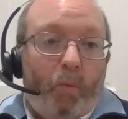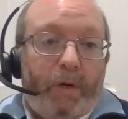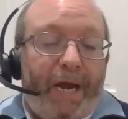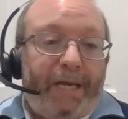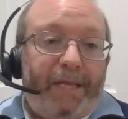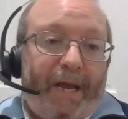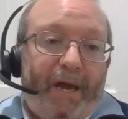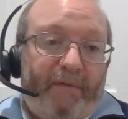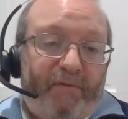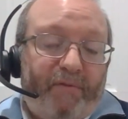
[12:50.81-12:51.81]
We're not in that
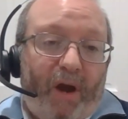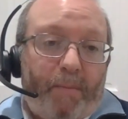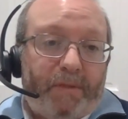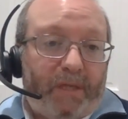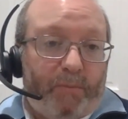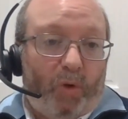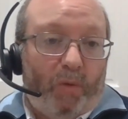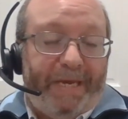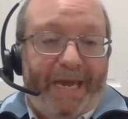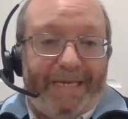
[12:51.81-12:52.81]
kind of environment anymore.
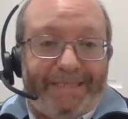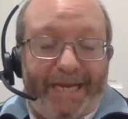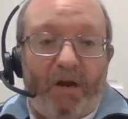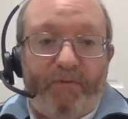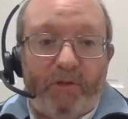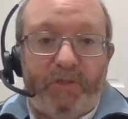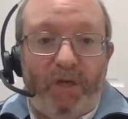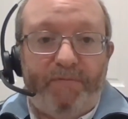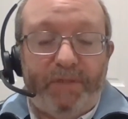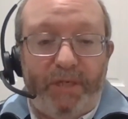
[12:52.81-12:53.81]
We can't tariff
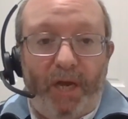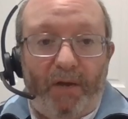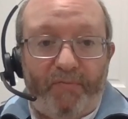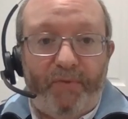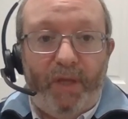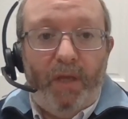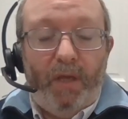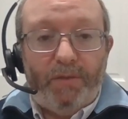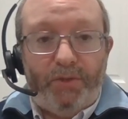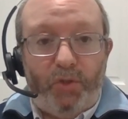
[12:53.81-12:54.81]
ourselves enough
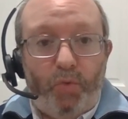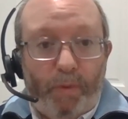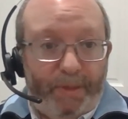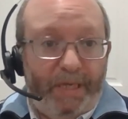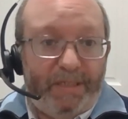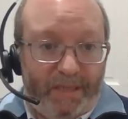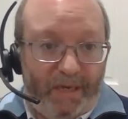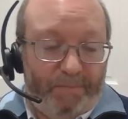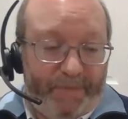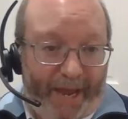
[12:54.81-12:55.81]
to replace the
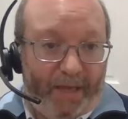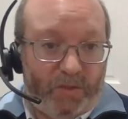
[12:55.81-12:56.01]
income tax